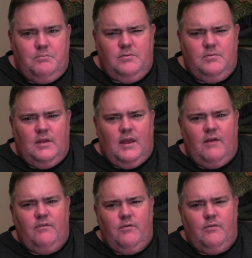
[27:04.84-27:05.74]
They
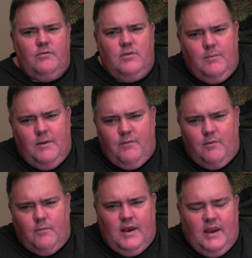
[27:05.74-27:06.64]
gave it to me for
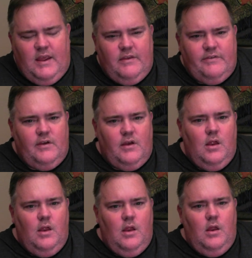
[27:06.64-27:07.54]
my knees,
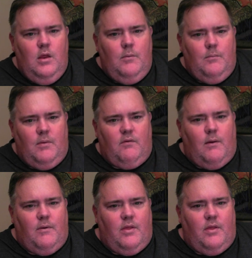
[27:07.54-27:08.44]
but I
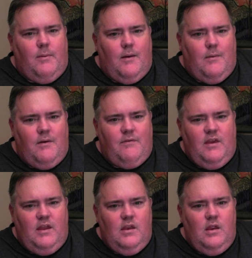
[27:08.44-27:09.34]
rub it on the bottom of my
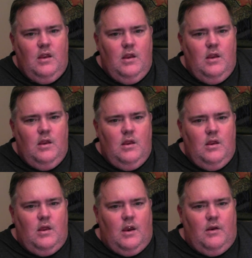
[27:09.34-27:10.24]
feet,
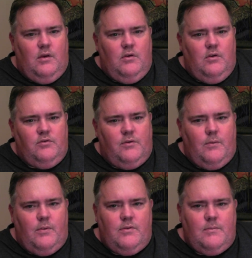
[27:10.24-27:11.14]
and usually
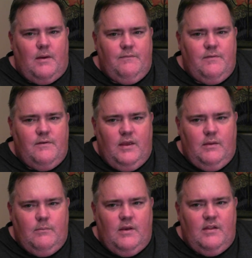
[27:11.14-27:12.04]
within about
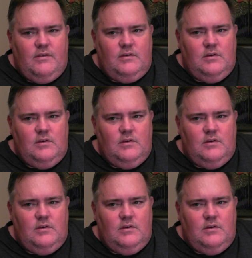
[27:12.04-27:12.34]
15 minutes